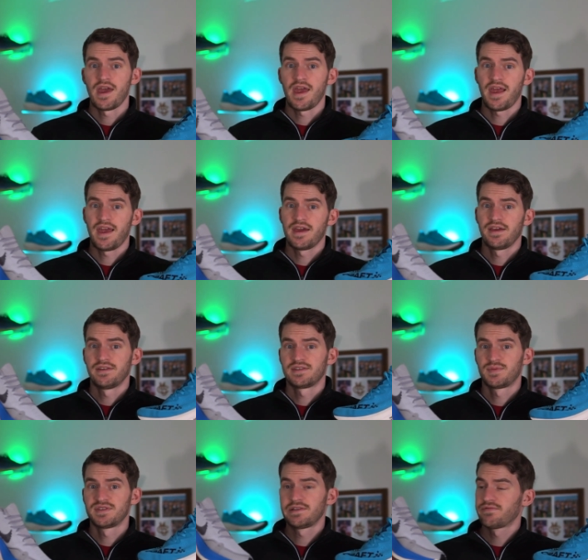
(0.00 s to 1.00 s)
and
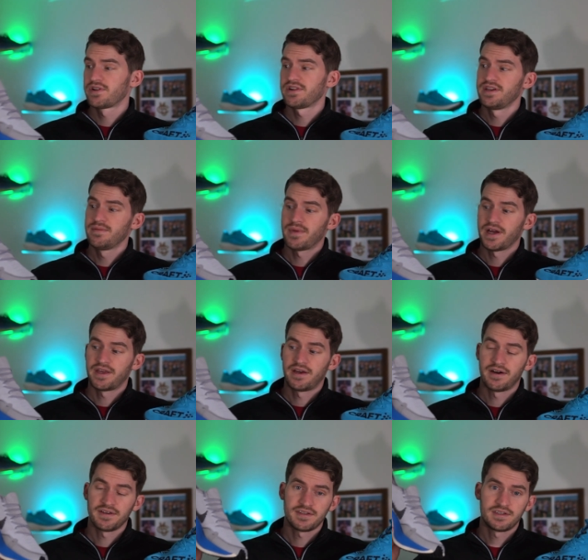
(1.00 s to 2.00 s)
specifically my
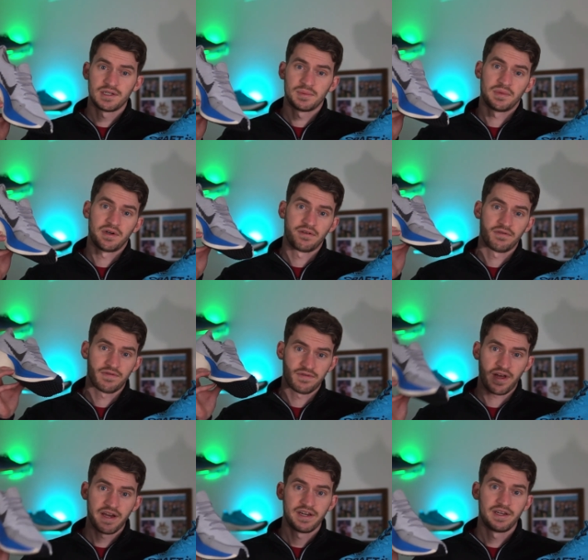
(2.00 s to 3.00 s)
custom
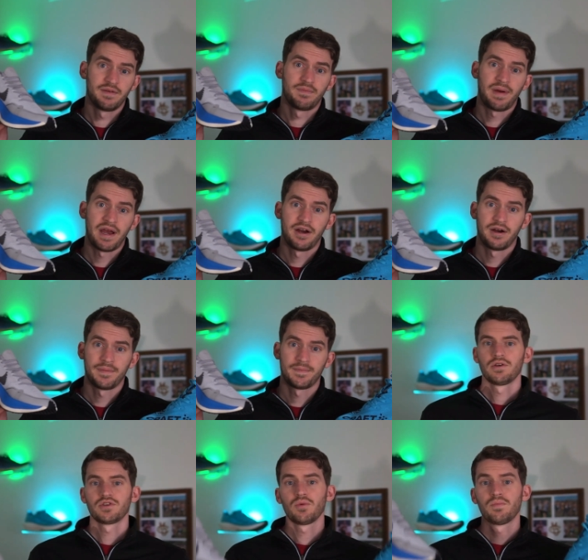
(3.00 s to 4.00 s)
Flyknit pair.
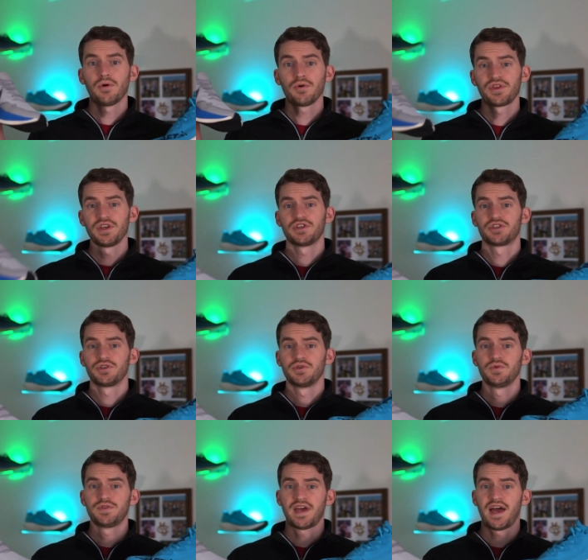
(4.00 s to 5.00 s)
So both these
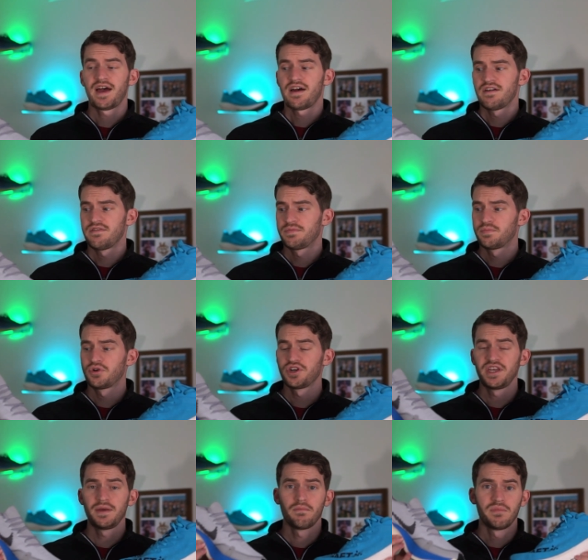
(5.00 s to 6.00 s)
shoes have
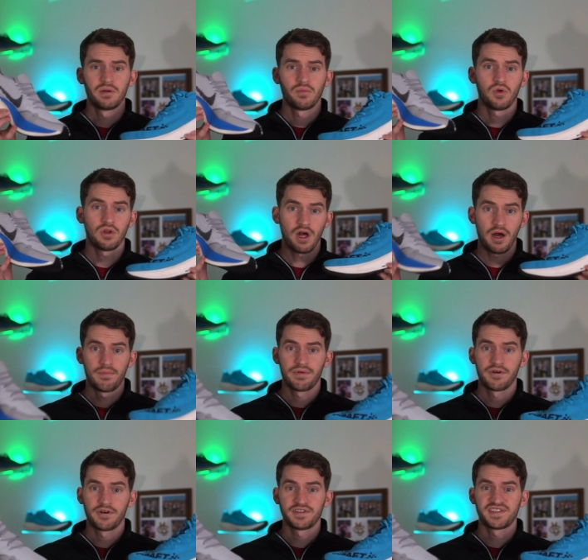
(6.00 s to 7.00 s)
pretty minimal
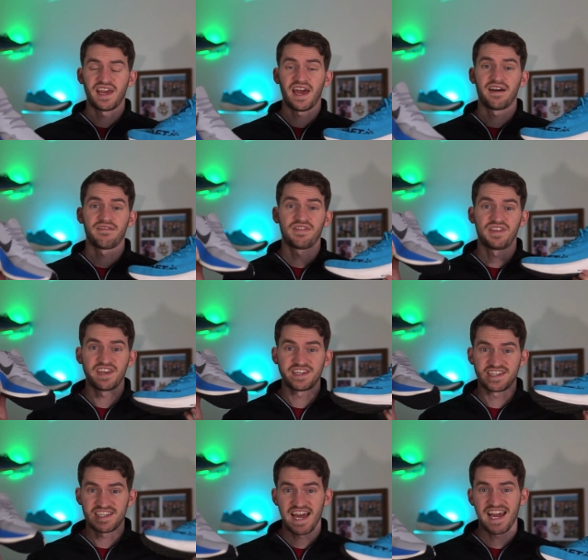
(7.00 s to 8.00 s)
uppers, they have thick
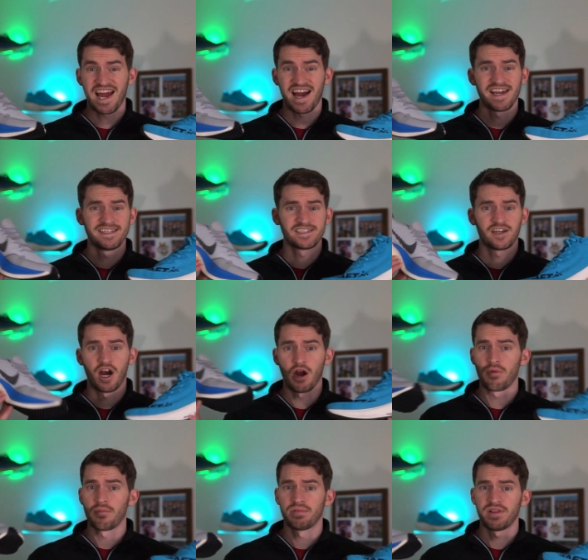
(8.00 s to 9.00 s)
stack heights,
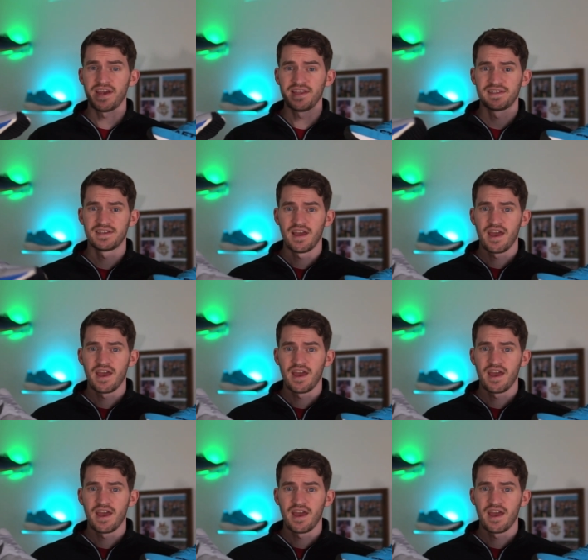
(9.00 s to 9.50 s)
carbon plates,